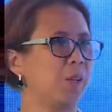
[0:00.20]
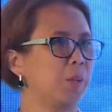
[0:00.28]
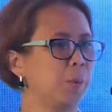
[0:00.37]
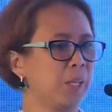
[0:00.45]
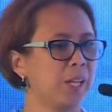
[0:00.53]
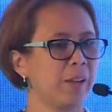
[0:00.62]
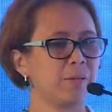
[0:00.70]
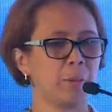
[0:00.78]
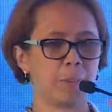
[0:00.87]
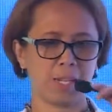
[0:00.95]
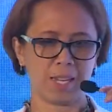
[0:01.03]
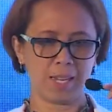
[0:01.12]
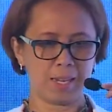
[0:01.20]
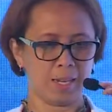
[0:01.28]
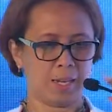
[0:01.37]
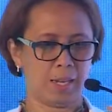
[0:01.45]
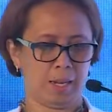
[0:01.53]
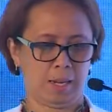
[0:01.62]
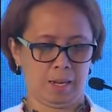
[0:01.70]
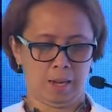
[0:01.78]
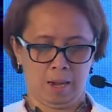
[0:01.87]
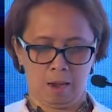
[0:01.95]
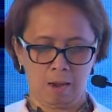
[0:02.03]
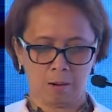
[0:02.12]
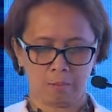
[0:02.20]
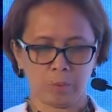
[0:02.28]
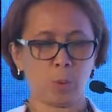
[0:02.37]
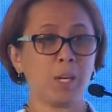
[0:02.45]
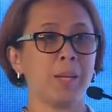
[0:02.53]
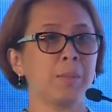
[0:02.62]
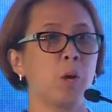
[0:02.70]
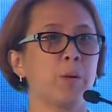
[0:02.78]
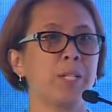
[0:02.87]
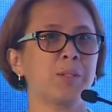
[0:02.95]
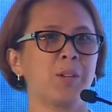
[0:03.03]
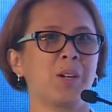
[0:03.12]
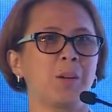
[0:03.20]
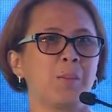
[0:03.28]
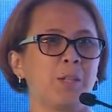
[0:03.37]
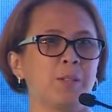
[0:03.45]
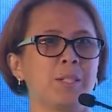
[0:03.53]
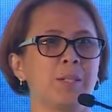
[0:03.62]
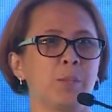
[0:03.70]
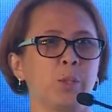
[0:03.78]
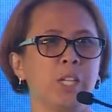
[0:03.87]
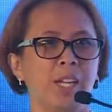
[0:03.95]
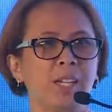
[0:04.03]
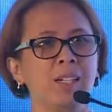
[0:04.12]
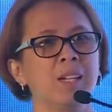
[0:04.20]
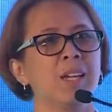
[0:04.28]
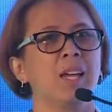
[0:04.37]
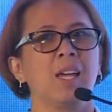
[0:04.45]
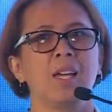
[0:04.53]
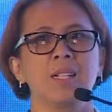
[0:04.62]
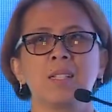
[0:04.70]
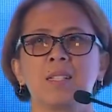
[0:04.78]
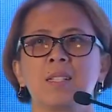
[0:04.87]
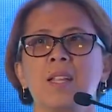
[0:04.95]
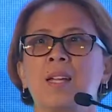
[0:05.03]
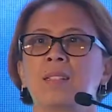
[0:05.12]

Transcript: Good morning, everybody. What I'm going to talk about this morning is